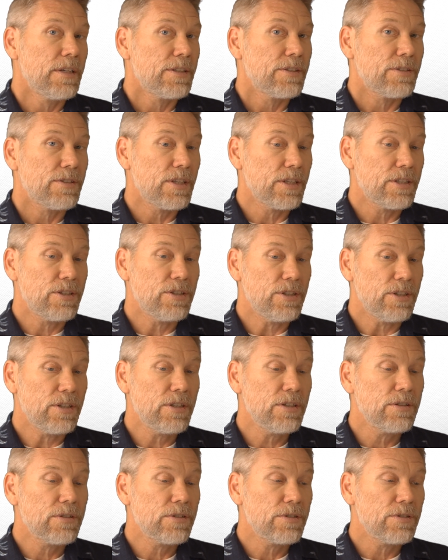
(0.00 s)
six
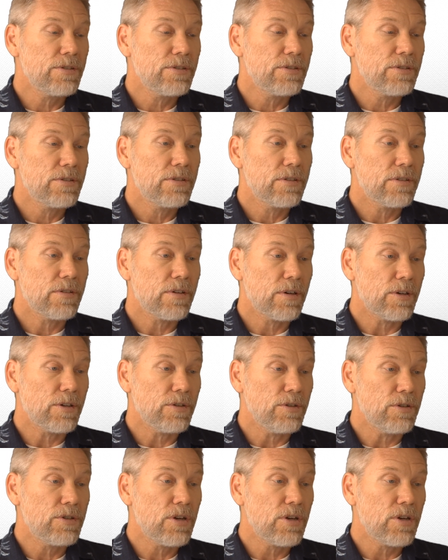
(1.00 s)
years, uh, you're